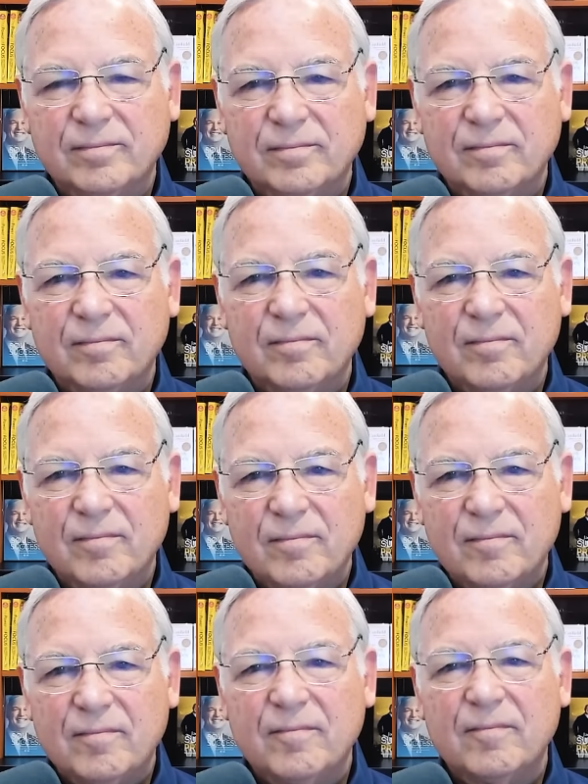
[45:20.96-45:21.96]

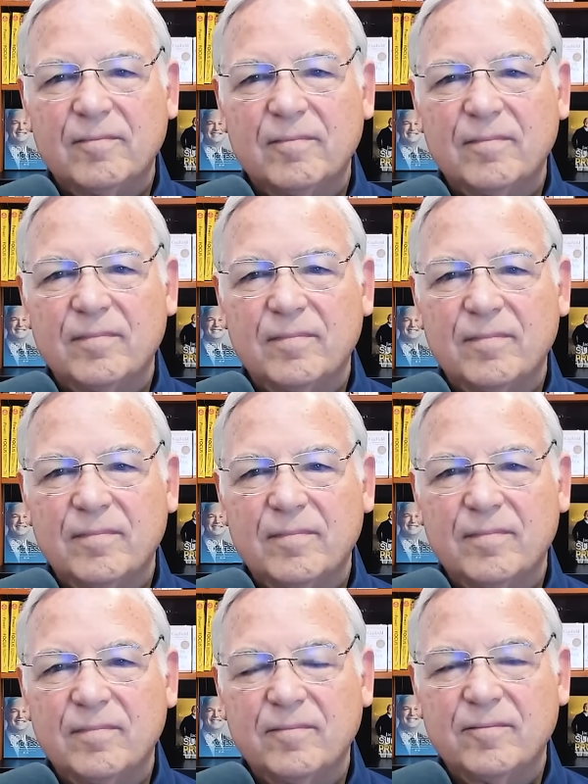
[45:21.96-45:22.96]

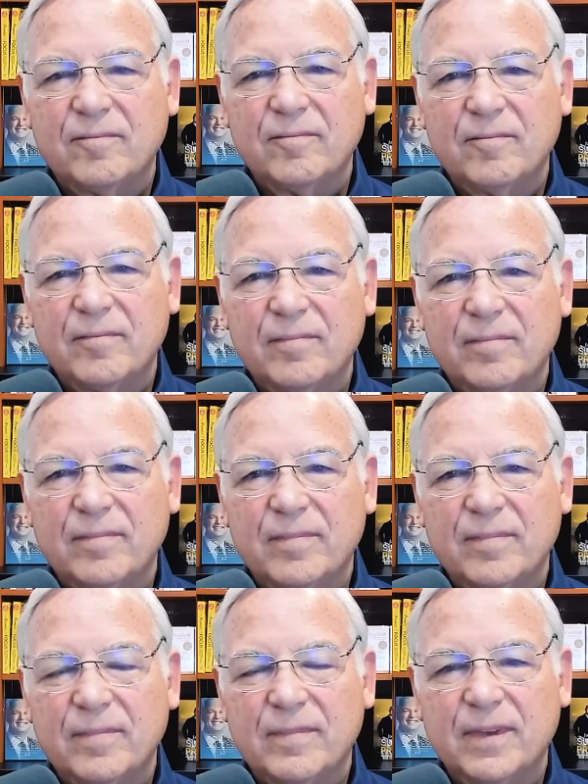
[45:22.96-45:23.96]

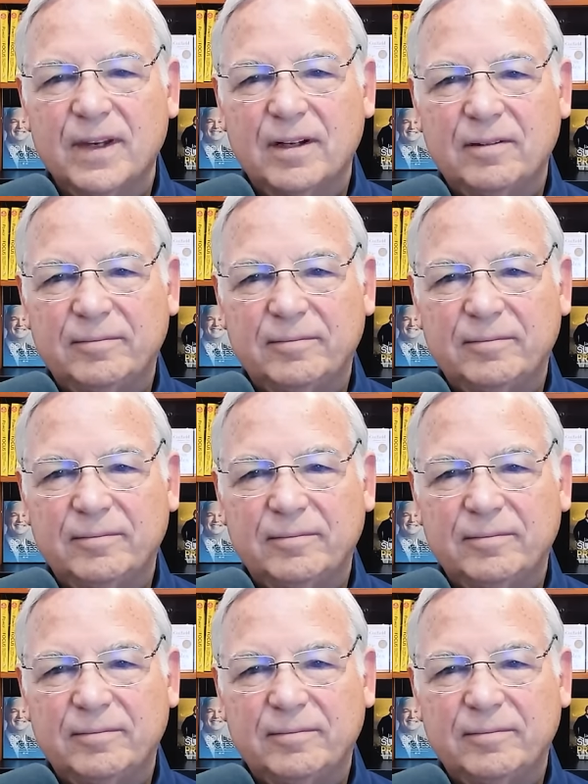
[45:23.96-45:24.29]
This person isn't speaking.